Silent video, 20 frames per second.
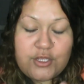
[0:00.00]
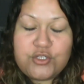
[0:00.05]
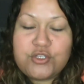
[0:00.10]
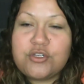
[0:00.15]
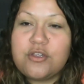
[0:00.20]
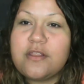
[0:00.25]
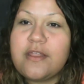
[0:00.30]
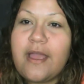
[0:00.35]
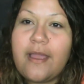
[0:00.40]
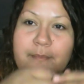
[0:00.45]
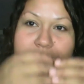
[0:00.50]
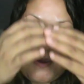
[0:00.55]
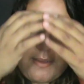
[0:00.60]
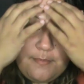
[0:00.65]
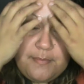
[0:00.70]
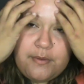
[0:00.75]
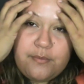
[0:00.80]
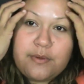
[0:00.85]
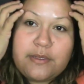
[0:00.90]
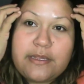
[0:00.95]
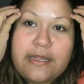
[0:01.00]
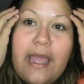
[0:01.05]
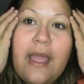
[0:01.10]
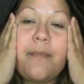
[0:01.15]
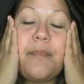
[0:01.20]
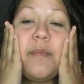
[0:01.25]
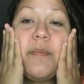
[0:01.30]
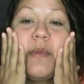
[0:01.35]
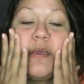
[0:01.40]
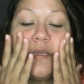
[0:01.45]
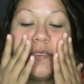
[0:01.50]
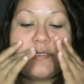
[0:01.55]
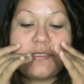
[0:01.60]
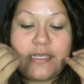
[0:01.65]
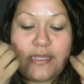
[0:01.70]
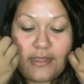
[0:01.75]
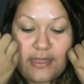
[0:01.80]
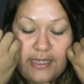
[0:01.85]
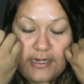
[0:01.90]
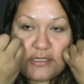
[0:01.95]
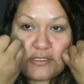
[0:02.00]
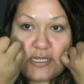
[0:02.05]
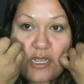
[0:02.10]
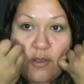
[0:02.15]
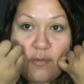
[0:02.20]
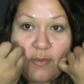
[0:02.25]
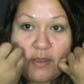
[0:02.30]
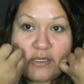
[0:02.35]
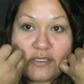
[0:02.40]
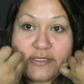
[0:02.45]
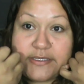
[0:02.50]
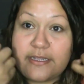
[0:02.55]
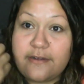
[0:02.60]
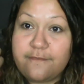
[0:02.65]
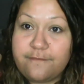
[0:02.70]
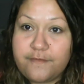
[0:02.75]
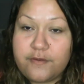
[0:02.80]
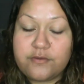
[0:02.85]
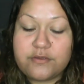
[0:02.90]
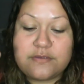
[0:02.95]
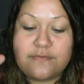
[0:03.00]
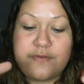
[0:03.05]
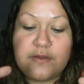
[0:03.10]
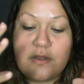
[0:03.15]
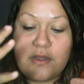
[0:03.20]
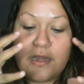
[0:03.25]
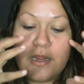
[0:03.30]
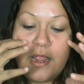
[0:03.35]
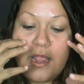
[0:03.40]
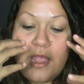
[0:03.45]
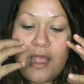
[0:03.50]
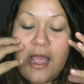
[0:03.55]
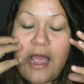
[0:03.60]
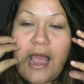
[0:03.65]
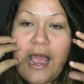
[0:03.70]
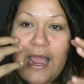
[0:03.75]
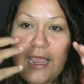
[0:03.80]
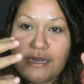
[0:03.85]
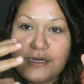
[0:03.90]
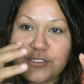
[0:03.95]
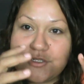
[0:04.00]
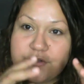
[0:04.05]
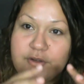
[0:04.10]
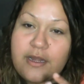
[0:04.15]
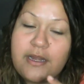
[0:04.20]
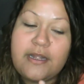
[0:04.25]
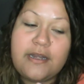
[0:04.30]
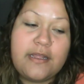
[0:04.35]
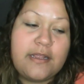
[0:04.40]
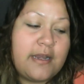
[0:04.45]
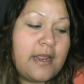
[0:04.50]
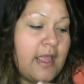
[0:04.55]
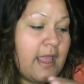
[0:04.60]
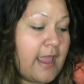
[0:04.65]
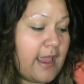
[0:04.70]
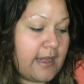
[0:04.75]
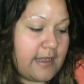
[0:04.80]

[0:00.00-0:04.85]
So that made me really happy, because that is how my skin feels, very hydrated.